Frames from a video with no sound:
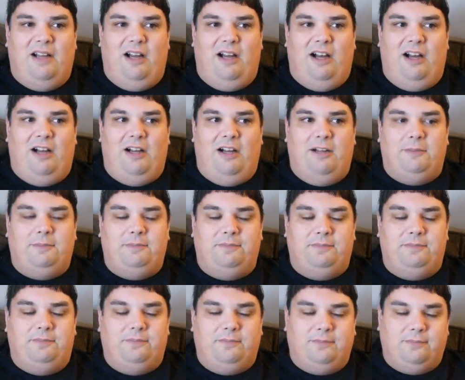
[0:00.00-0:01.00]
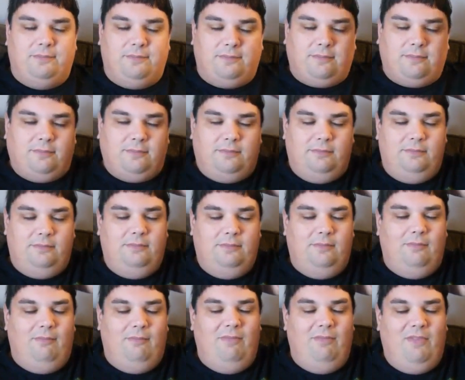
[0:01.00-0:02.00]
Um,
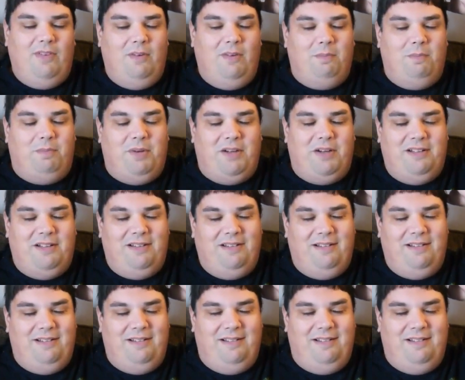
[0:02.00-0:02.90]
but